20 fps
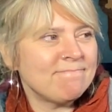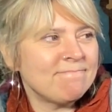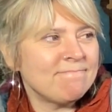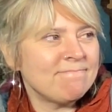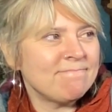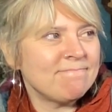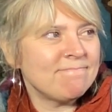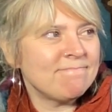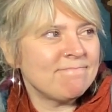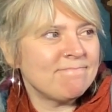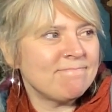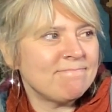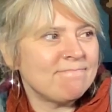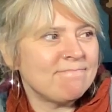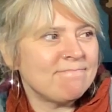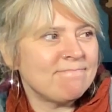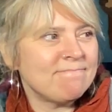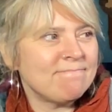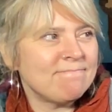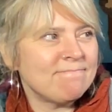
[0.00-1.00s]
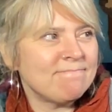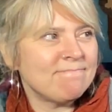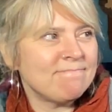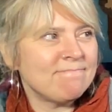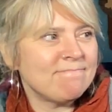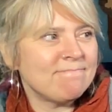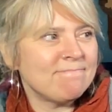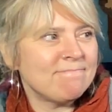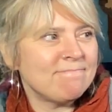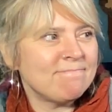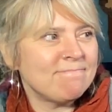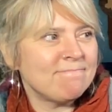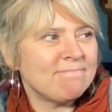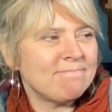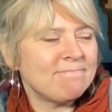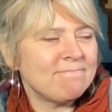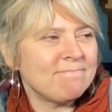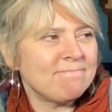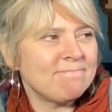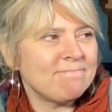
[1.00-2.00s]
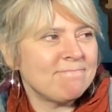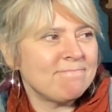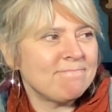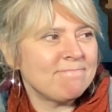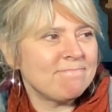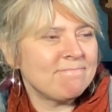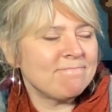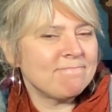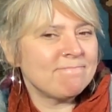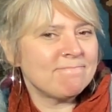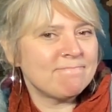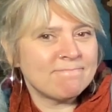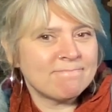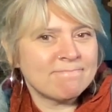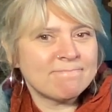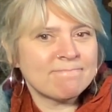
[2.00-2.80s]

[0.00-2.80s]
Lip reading: The person shown says nothing.